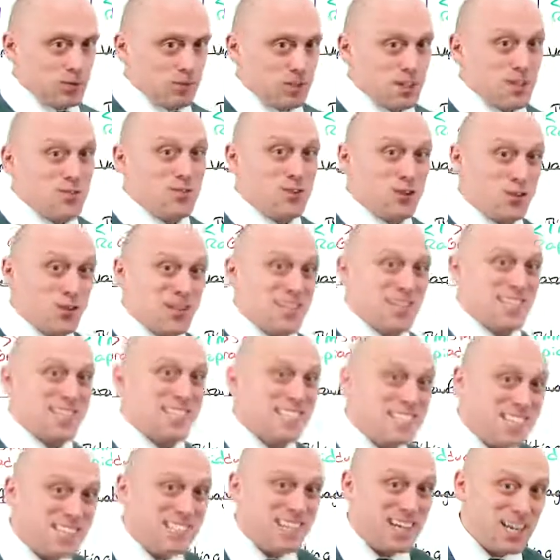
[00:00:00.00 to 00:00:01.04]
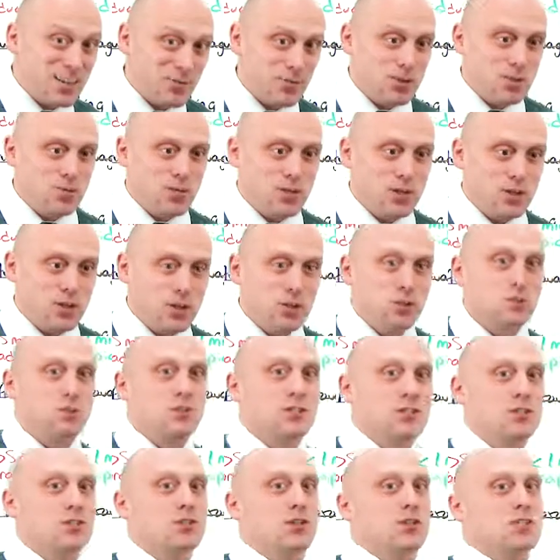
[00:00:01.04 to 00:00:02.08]
even though it is arrhythmia, you
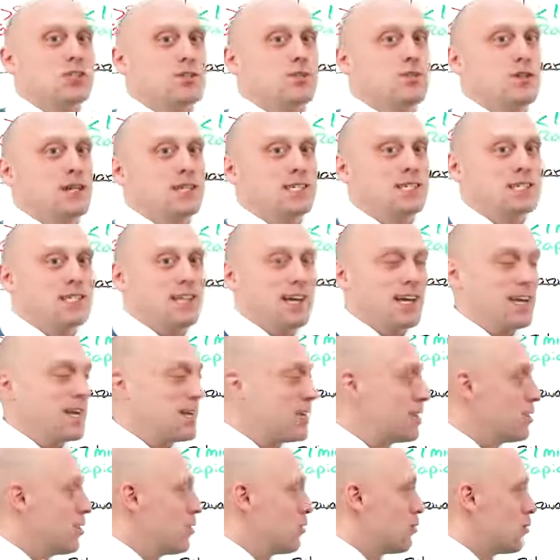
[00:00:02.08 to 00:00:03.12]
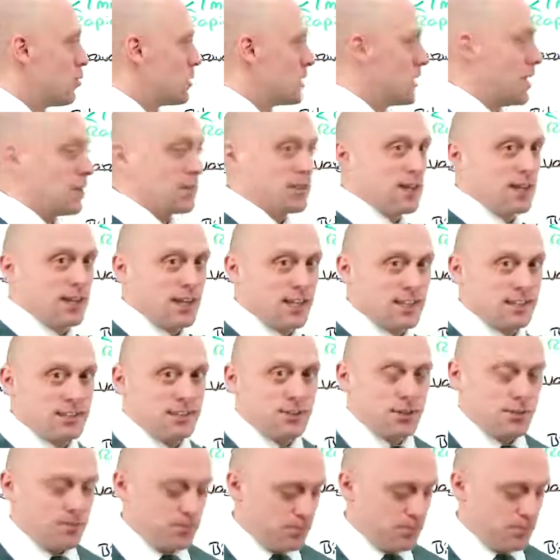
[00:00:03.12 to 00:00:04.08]
discharge them the next day without that answer.